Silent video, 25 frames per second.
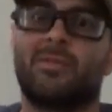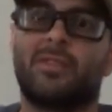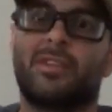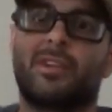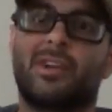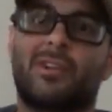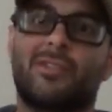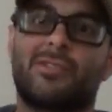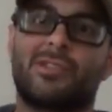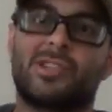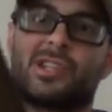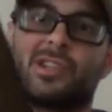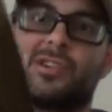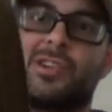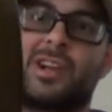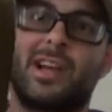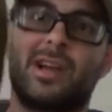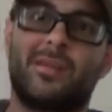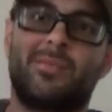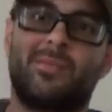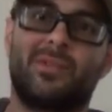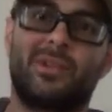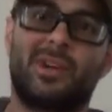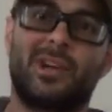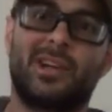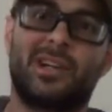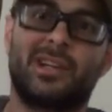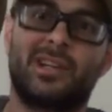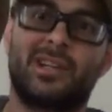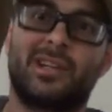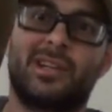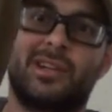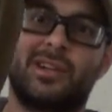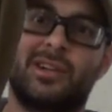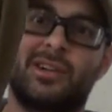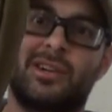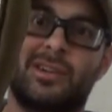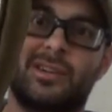We got our strap right
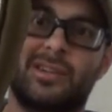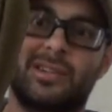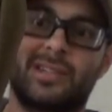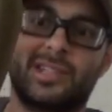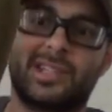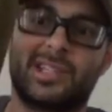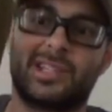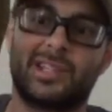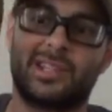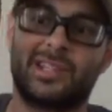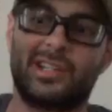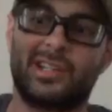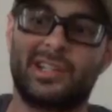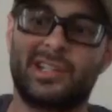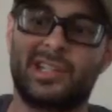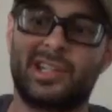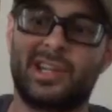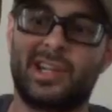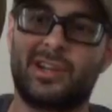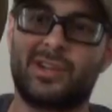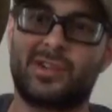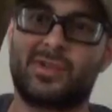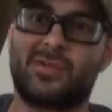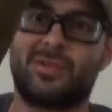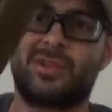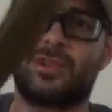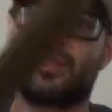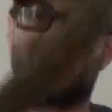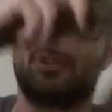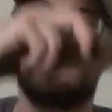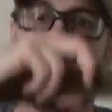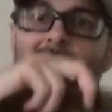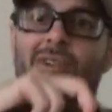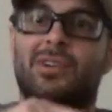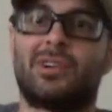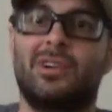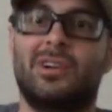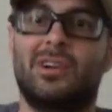here. It's going to attach with
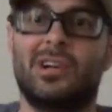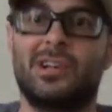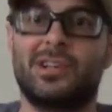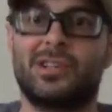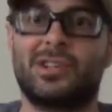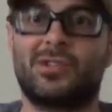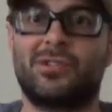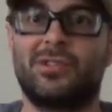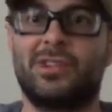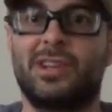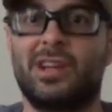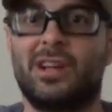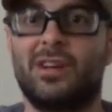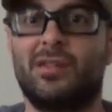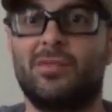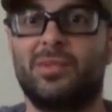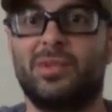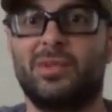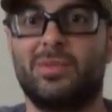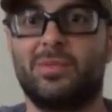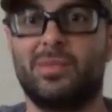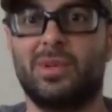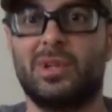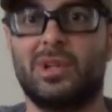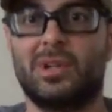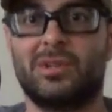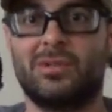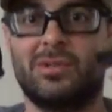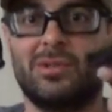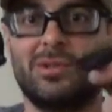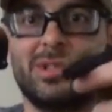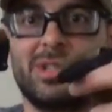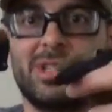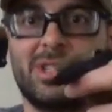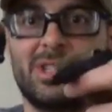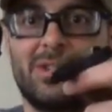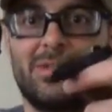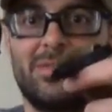our AustriAlpin
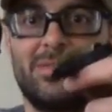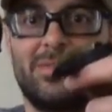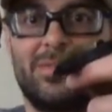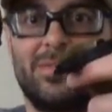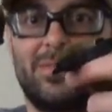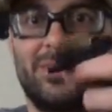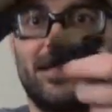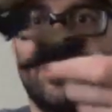buckles